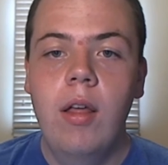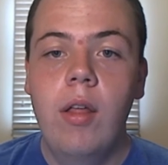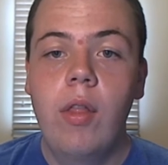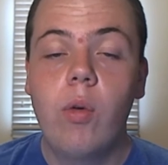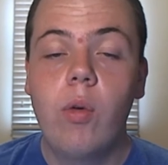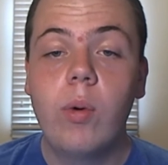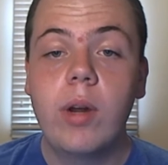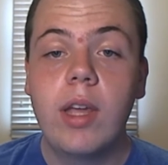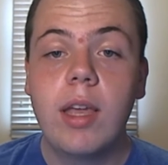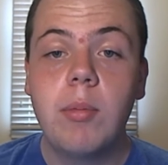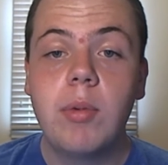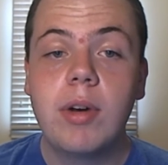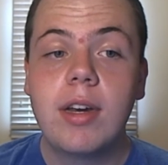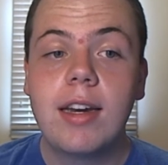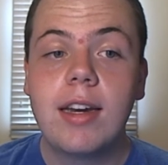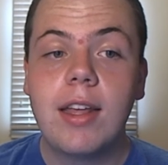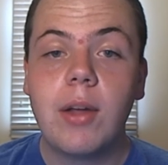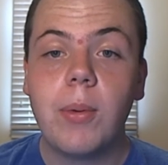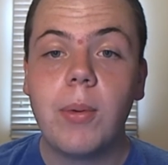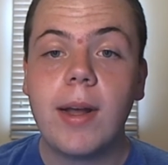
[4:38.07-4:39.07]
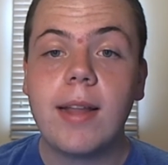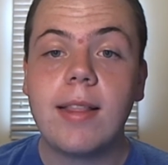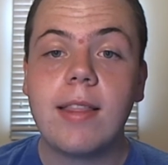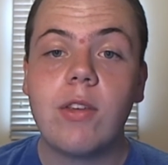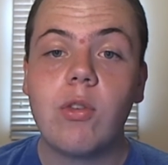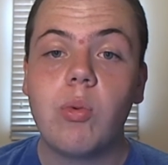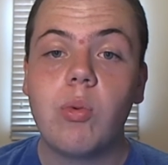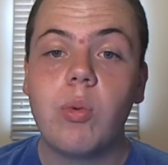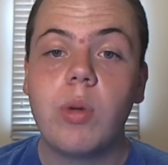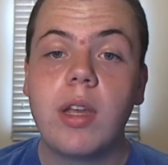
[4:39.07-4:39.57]
The one game we did get right
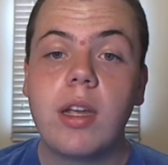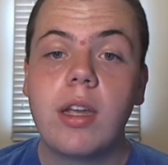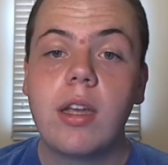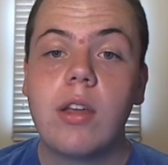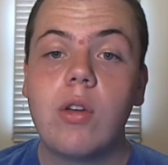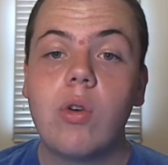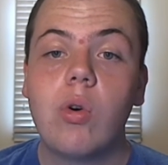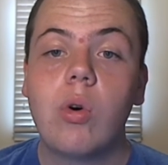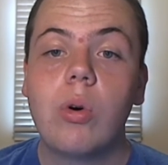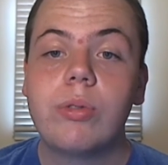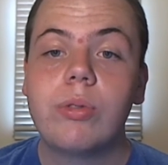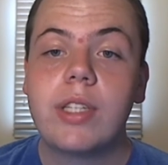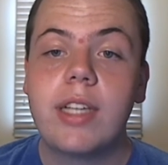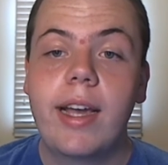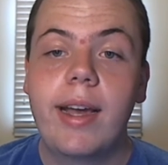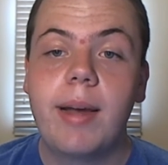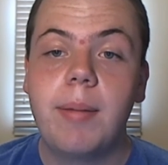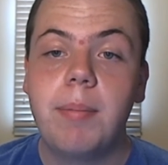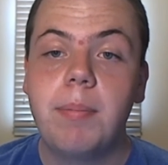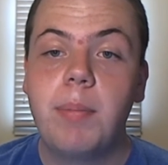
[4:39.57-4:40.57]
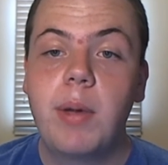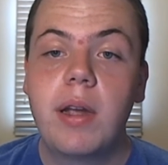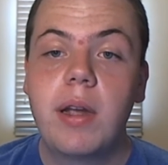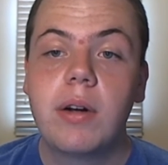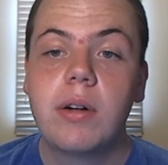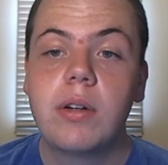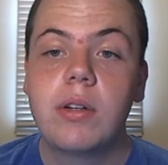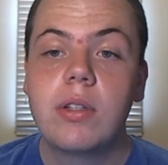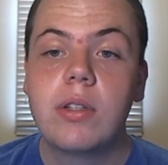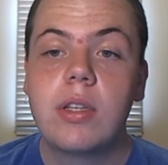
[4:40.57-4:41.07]
this week, Colts at
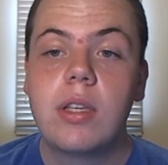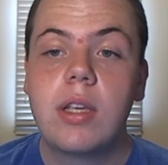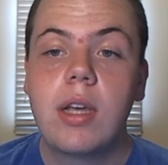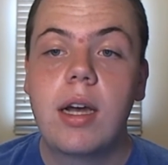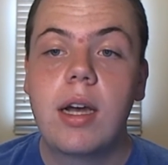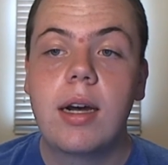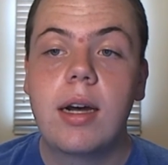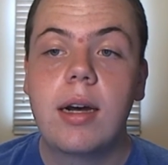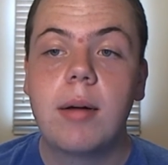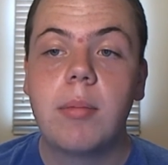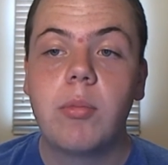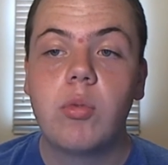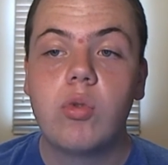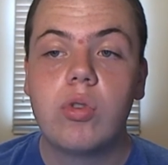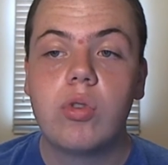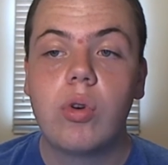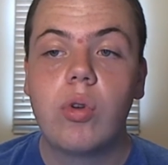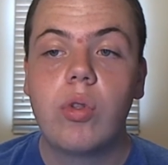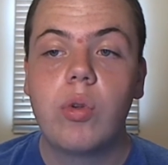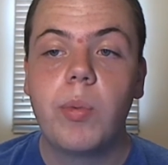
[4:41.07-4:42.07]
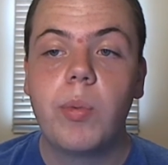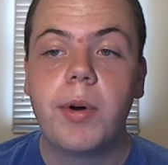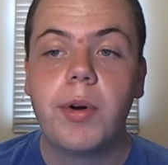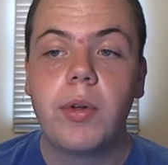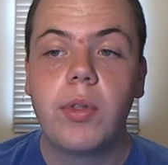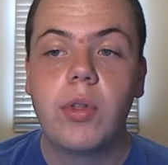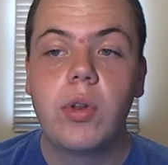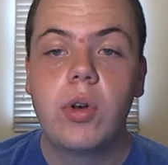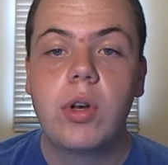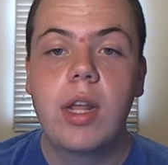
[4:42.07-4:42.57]
Bears, was our only winner
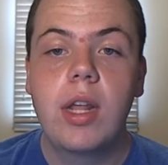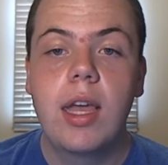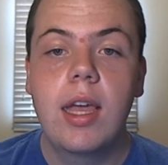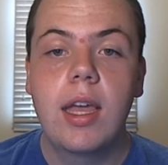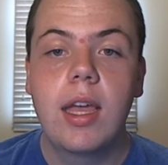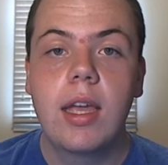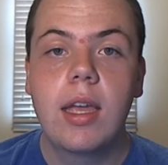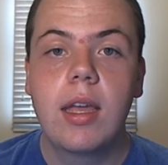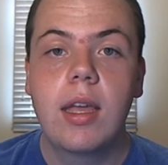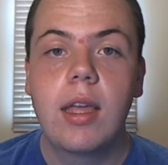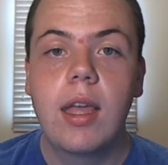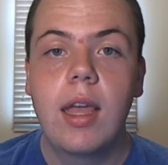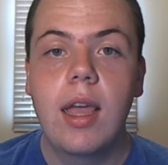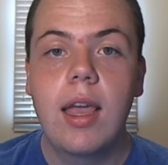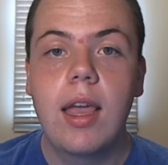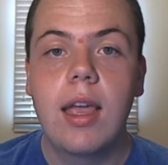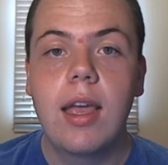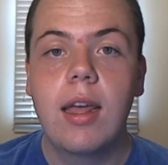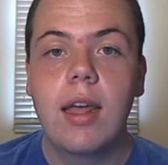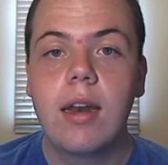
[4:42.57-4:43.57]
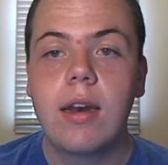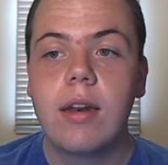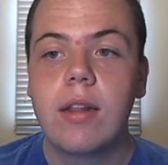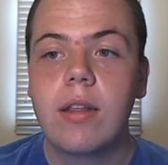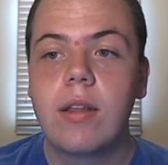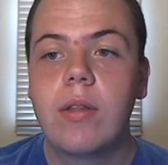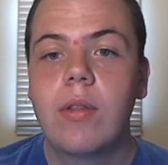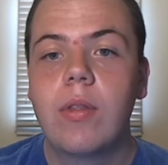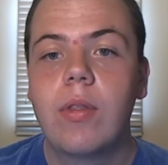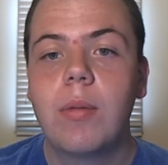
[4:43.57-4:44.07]
of the day. And
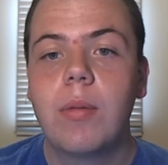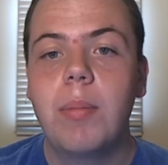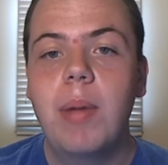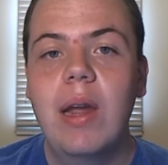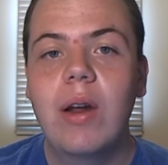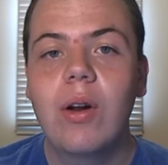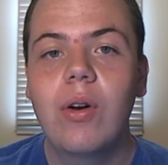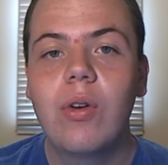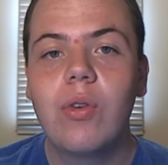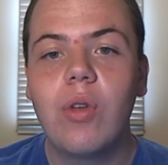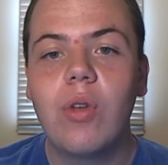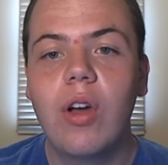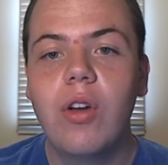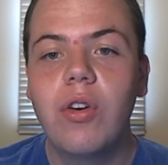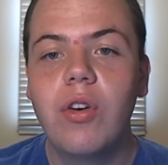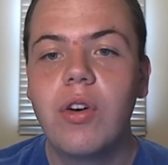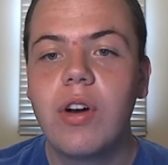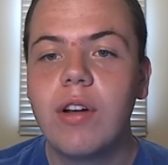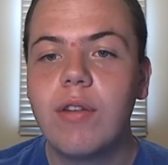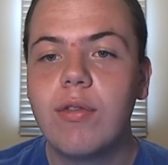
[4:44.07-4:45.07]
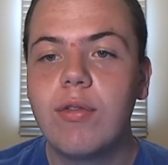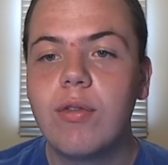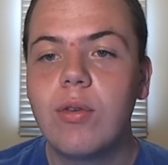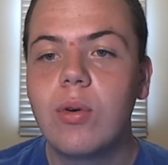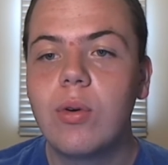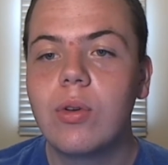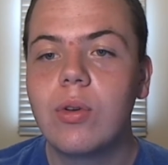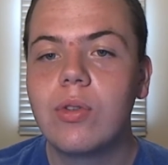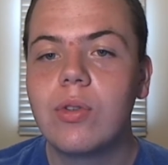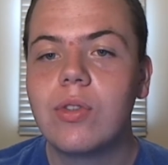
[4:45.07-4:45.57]
the Bears under Nick
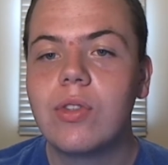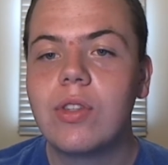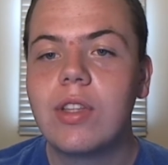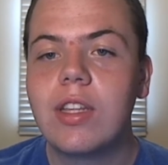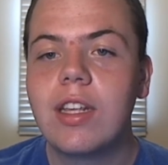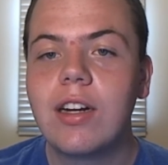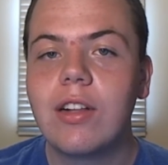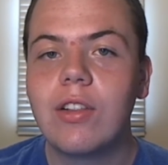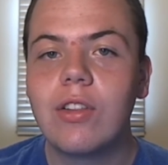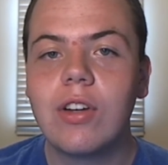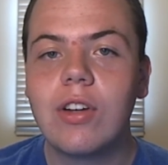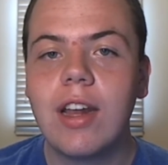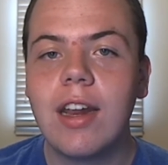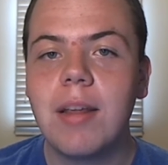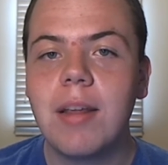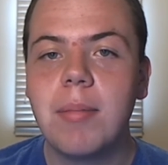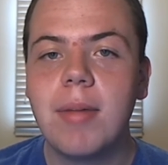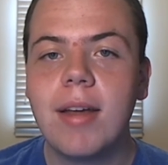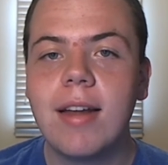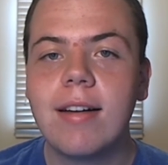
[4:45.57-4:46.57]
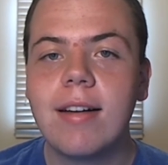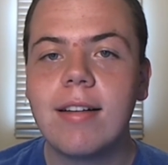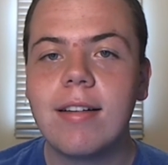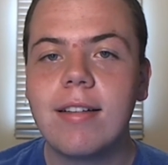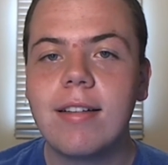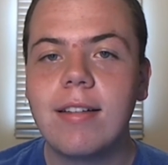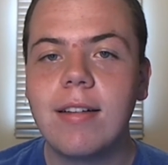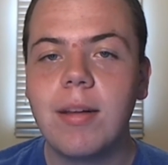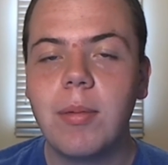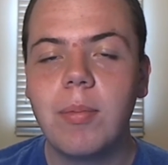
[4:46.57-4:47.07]
Foles didn't look any
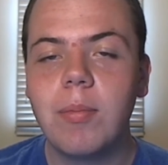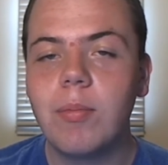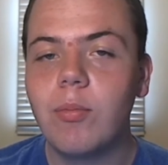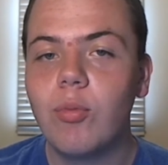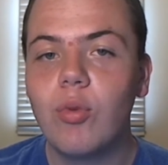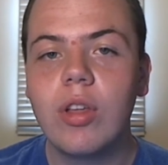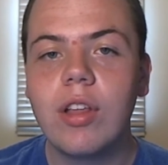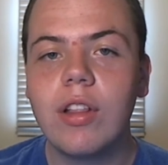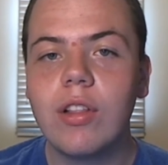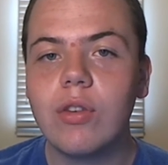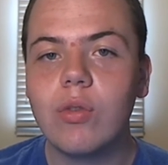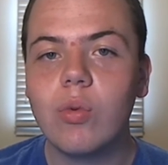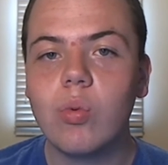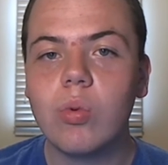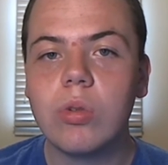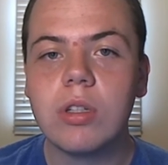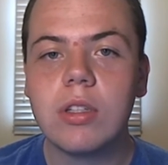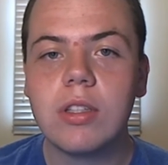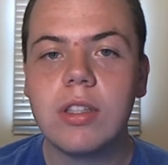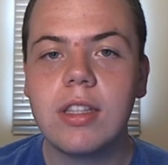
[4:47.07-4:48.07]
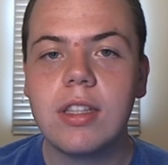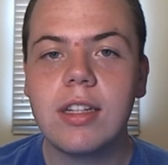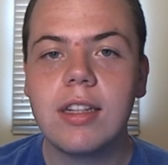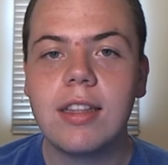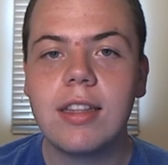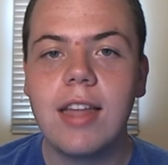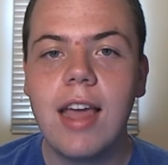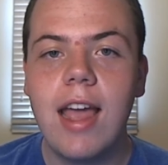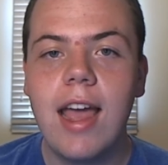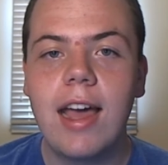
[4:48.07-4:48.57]
better. It really looked worse
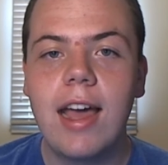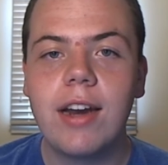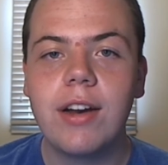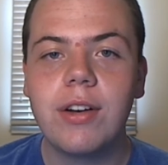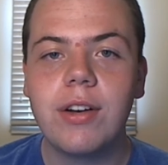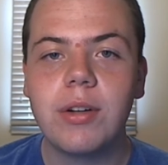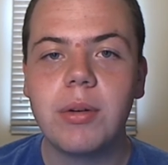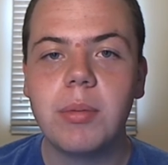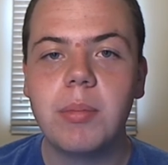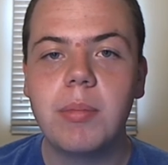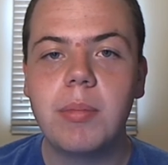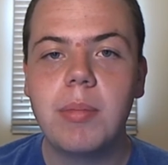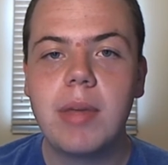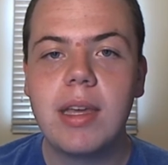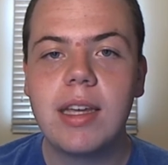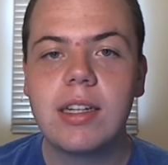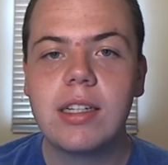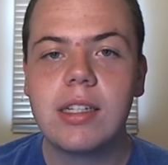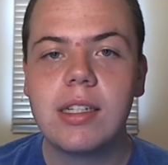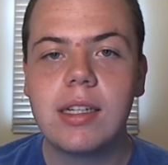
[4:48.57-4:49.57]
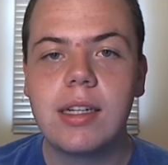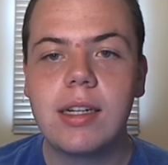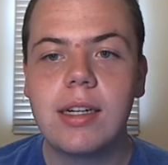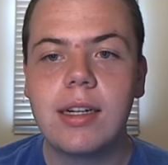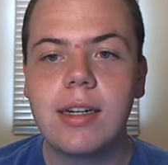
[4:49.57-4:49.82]
than they had under Mitch.